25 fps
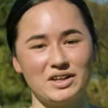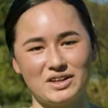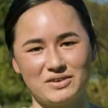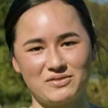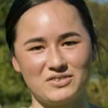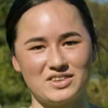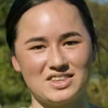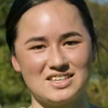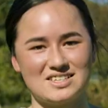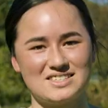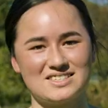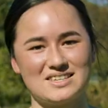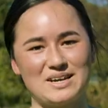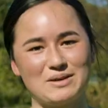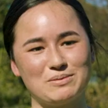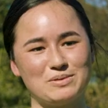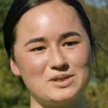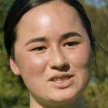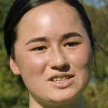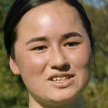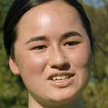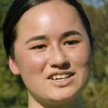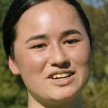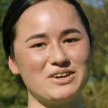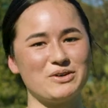live in the same
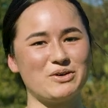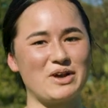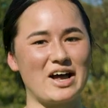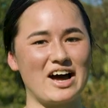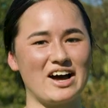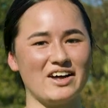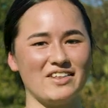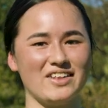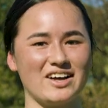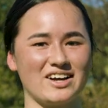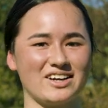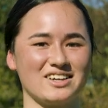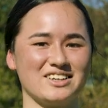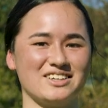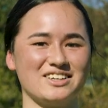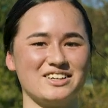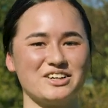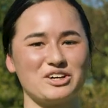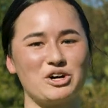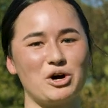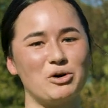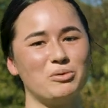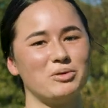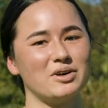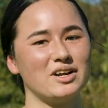city and how that can
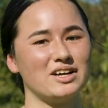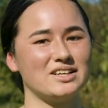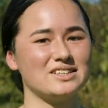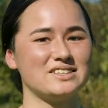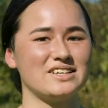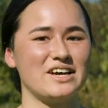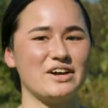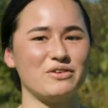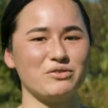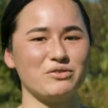accommodate to